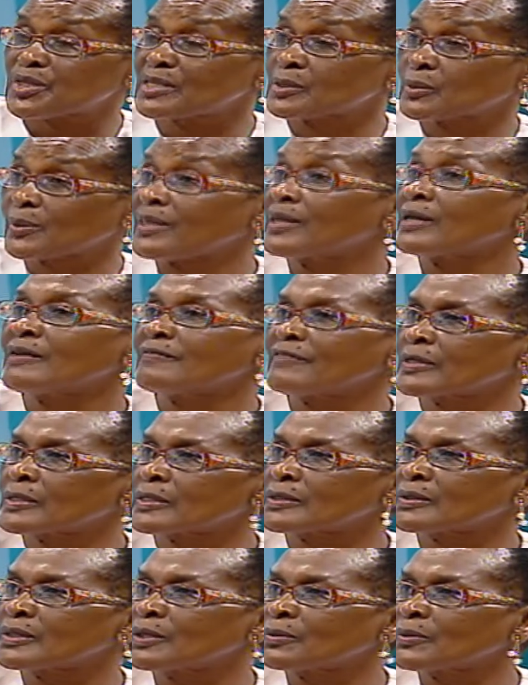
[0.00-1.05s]
that's where the
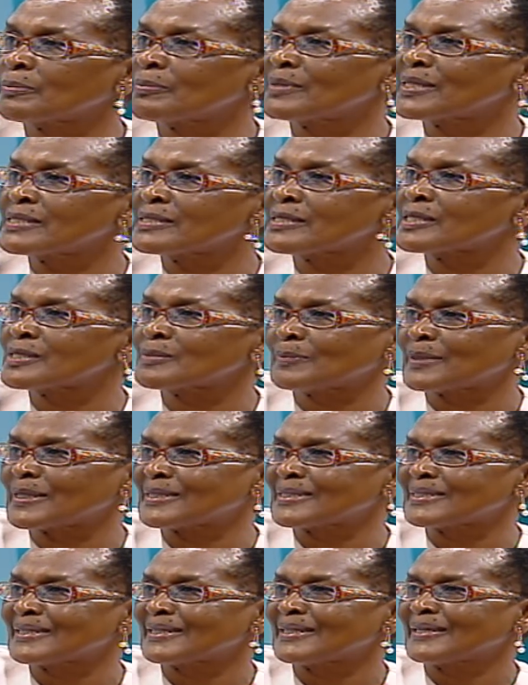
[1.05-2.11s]
navigation equipment takes
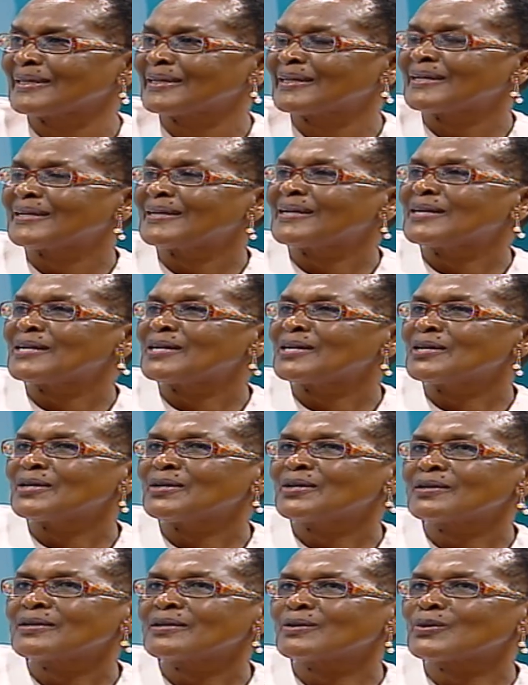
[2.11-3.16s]
place.
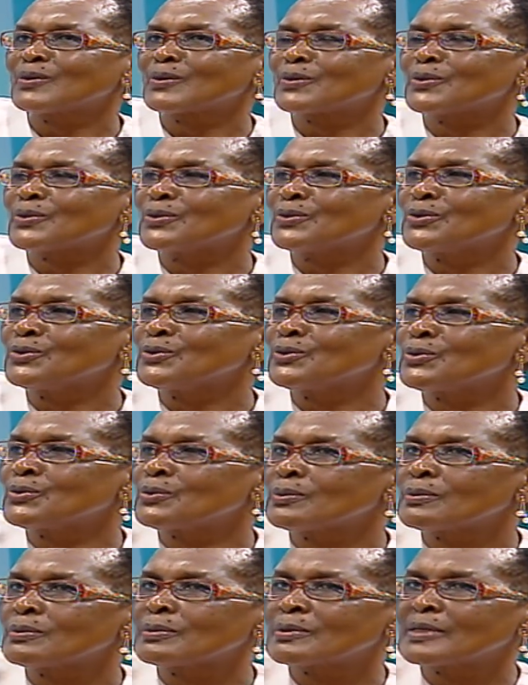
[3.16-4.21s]
You know,
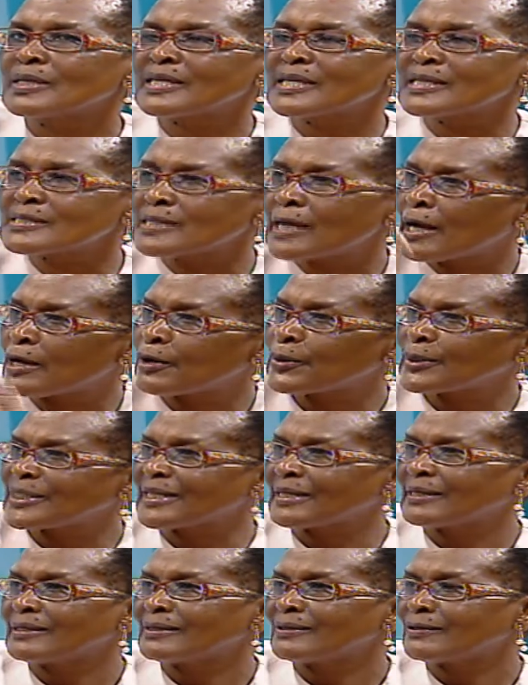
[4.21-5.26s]
you get an
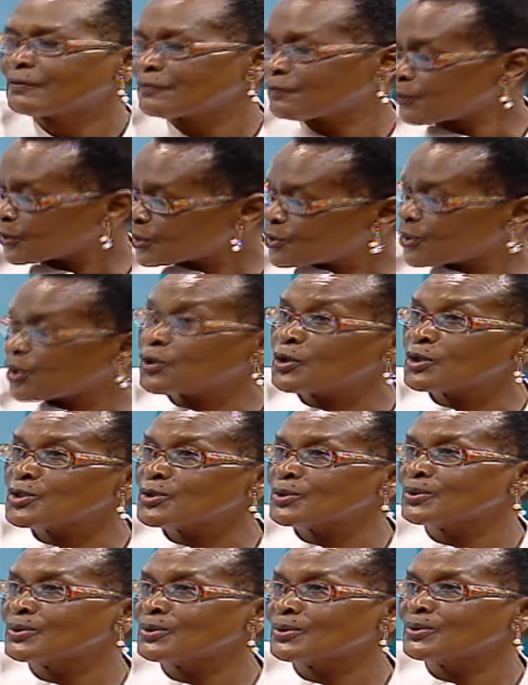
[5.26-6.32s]
order of what you're going
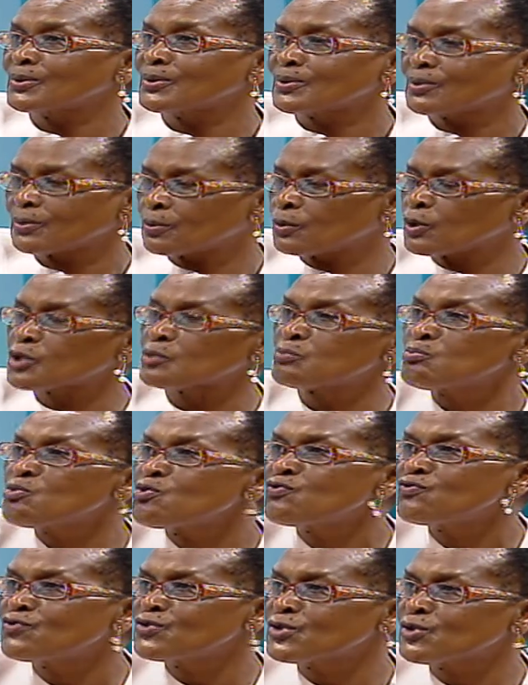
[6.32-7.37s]
to do. What
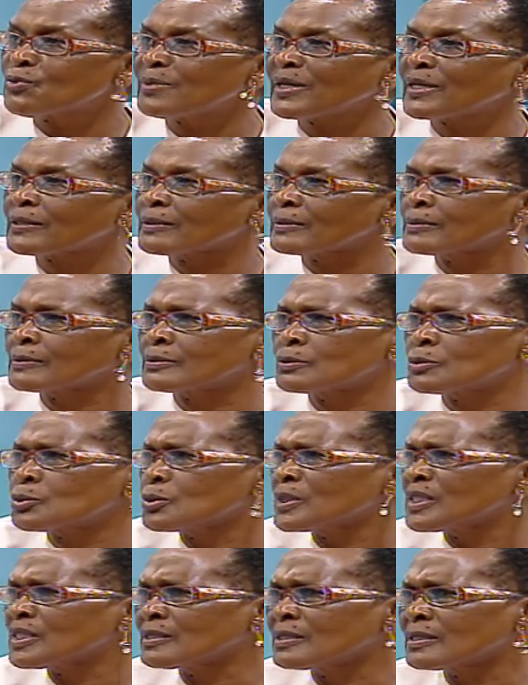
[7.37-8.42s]
move do you make? 2
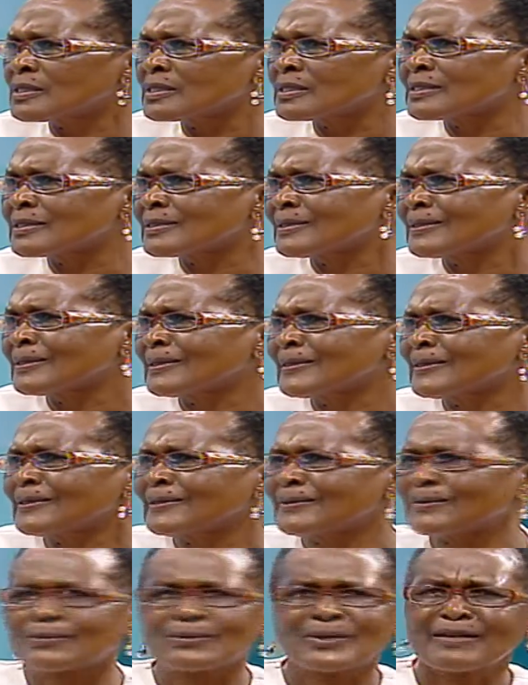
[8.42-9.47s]
degrees,
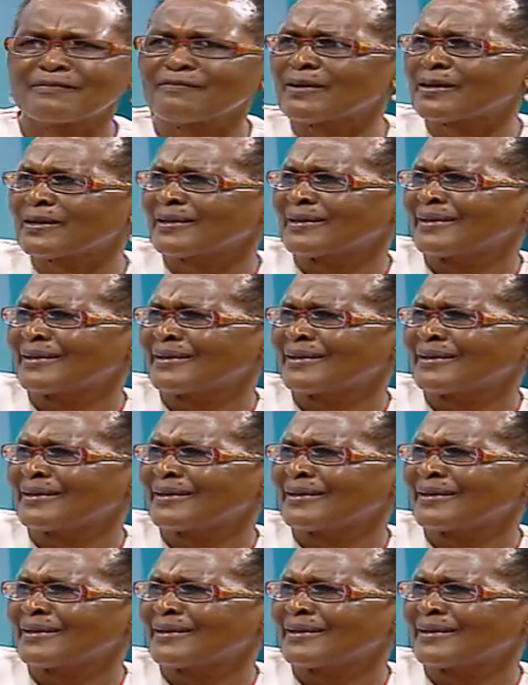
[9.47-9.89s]
whatever.